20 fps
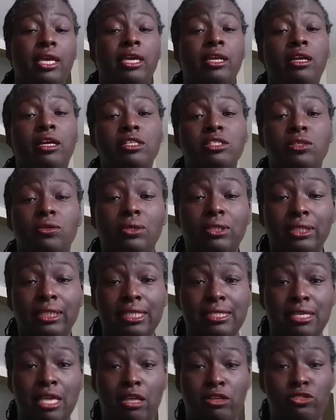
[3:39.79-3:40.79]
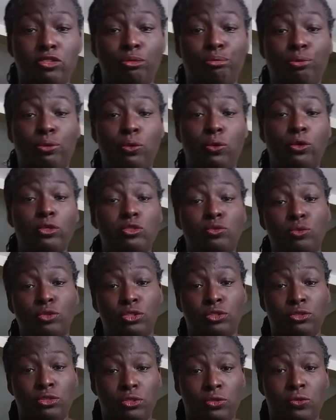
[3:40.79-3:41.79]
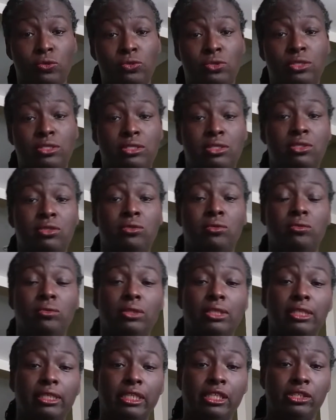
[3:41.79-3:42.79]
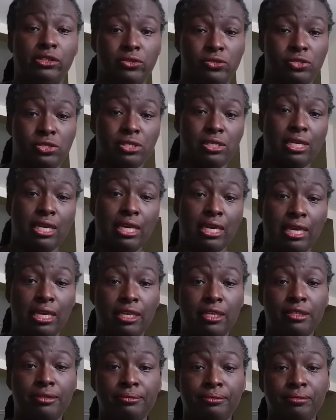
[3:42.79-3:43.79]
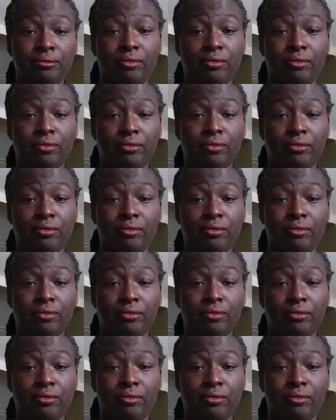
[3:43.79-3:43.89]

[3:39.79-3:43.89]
It also cleans out your pores when you use it to clean your skin.